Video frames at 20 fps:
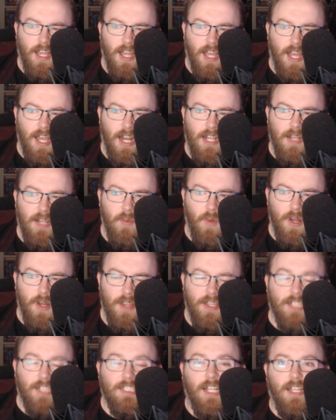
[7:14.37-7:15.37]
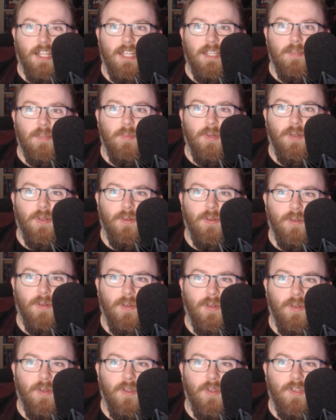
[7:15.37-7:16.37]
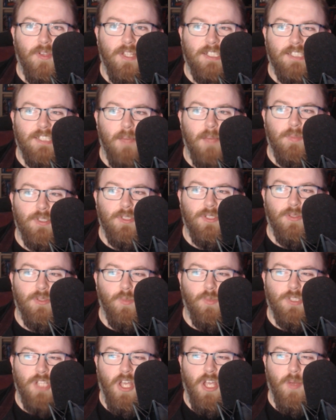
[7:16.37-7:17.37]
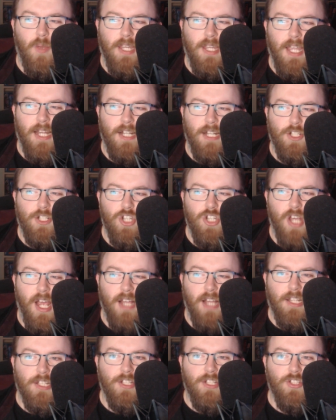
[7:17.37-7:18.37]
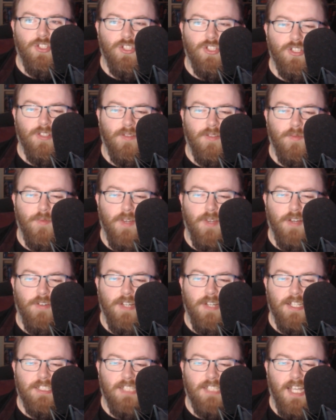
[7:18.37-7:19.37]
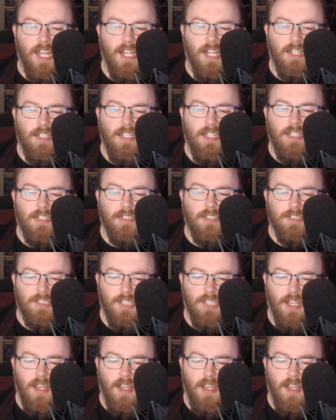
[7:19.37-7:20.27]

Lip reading: And I think one of the things I like about this episode was how it kind of challenged various ideas.